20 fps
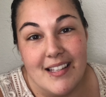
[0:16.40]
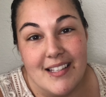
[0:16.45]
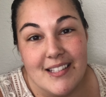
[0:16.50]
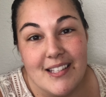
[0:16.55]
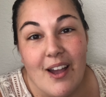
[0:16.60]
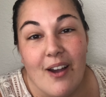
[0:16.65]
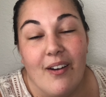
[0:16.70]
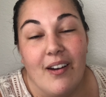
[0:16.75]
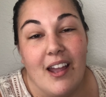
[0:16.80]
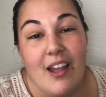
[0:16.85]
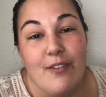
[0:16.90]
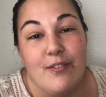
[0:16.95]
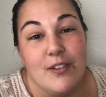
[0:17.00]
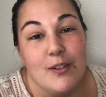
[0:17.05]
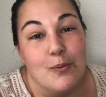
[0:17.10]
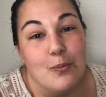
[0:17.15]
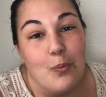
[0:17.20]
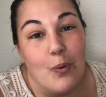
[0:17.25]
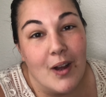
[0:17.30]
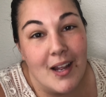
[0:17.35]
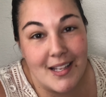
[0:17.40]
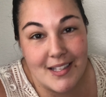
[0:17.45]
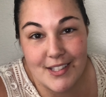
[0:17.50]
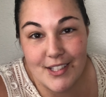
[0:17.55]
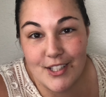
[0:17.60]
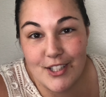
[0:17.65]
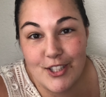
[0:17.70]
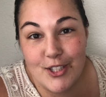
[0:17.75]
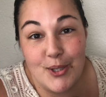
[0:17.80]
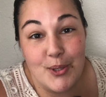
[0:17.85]
So if you want
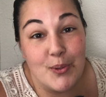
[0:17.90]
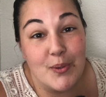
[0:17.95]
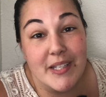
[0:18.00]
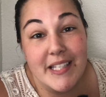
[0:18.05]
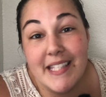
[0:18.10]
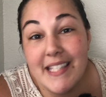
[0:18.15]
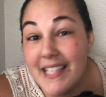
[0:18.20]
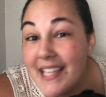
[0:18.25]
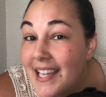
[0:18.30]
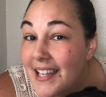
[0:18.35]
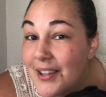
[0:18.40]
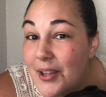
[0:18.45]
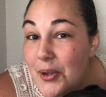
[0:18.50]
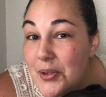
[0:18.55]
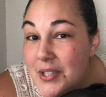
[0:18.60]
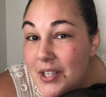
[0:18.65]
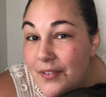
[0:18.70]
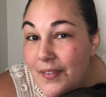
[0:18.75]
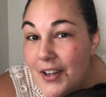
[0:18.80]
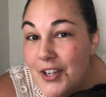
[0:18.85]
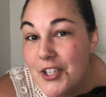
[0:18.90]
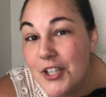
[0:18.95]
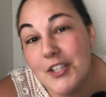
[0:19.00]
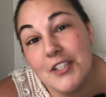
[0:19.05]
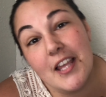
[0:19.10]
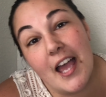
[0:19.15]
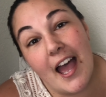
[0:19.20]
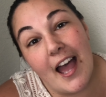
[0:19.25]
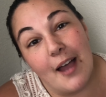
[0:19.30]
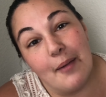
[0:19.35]
to see those
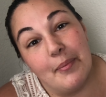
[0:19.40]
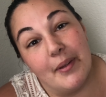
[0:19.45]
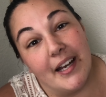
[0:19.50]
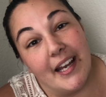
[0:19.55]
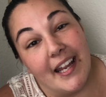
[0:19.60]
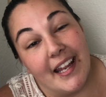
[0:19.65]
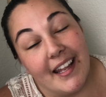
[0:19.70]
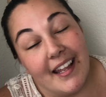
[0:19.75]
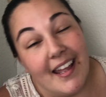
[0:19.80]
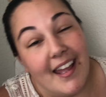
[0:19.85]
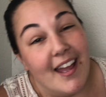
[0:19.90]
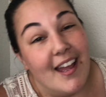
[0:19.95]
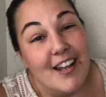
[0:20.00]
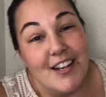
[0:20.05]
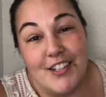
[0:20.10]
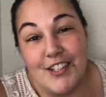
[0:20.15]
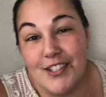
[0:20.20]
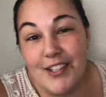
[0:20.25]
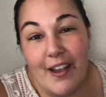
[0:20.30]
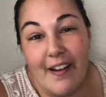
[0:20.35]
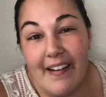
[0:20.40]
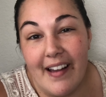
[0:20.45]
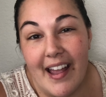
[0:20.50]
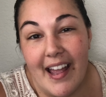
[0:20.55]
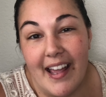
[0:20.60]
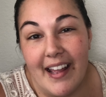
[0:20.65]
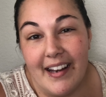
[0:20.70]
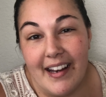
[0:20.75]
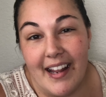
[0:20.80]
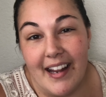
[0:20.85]
adventures happening, just go
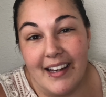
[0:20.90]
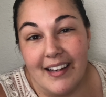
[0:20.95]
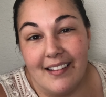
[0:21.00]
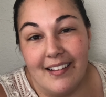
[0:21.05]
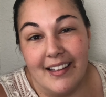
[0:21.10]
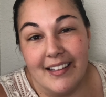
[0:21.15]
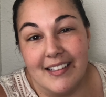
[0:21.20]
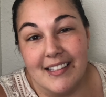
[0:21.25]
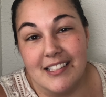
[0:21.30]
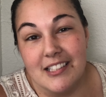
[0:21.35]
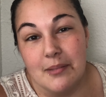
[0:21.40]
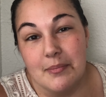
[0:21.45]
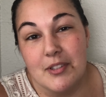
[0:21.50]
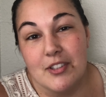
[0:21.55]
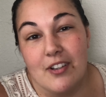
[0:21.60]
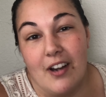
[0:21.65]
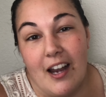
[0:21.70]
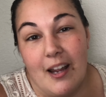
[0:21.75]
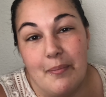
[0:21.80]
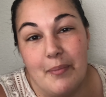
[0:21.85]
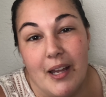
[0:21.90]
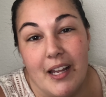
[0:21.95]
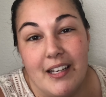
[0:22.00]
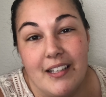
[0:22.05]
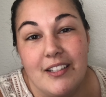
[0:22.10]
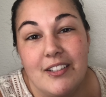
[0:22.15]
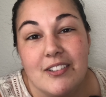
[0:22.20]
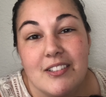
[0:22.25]
ahead and click the subscribe button.